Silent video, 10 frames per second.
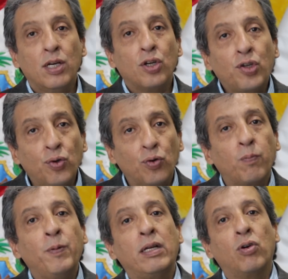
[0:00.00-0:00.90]

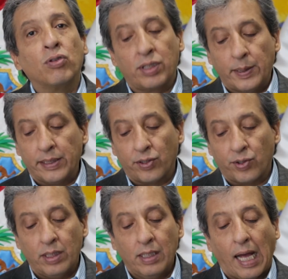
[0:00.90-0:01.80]
should be
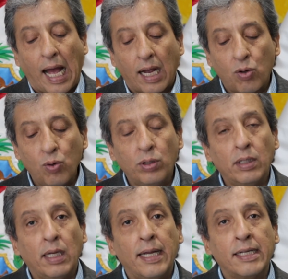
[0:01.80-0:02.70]
considered a
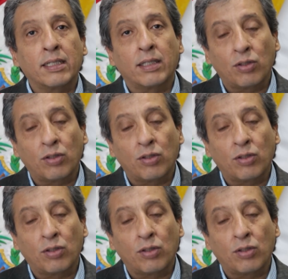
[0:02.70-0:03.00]
good and